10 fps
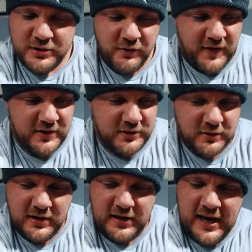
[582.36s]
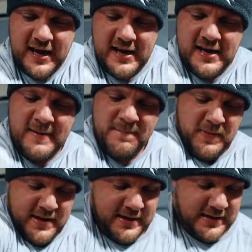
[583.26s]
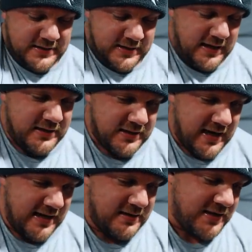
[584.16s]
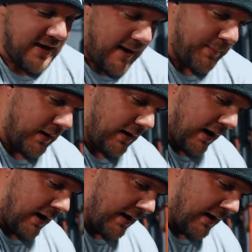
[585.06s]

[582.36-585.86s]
So far so good. It's like getting snappier